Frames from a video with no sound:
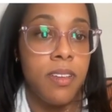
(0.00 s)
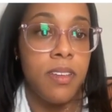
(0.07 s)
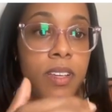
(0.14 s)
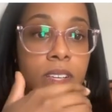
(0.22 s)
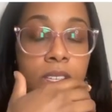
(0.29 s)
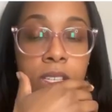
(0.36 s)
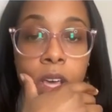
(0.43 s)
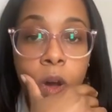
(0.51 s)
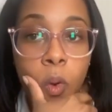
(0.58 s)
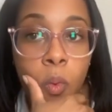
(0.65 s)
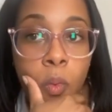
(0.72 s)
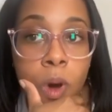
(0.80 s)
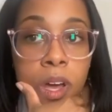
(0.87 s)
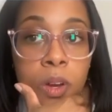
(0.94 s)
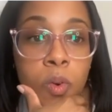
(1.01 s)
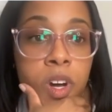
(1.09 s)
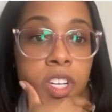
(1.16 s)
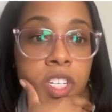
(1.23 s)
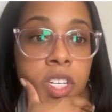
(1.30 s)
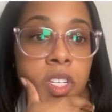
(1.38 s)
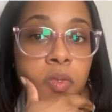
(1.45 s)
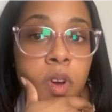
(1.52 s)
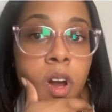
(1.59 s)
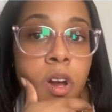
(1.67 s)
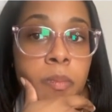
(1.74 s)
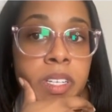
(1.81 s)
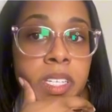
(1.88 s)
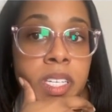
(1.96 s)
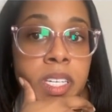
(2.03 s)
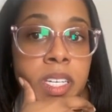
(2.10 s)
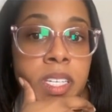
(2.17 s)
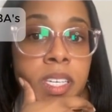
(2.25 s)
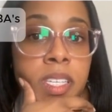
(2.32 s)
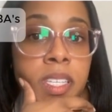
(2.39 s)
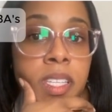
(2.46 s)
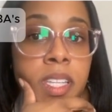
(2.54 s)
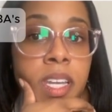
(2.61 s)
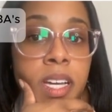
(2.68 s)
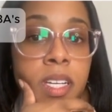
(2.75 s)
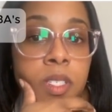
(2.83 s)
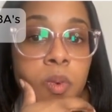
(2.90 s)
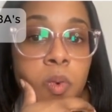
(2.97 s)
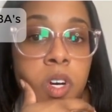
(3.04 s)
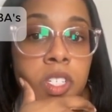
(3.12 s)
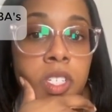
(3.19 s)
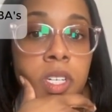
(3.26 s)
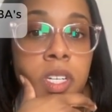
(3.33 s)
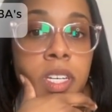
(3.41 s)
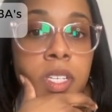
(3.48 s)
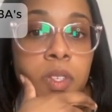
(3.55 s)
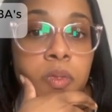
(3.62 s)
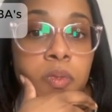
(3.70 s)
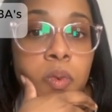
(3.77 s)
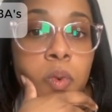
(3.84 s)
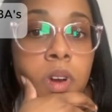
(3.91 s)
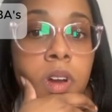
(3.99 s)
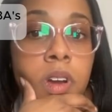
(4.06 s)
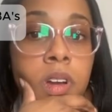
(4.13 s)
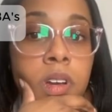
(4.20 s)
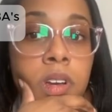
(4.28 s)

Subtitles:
So one question is for RBTs, and then the next question is for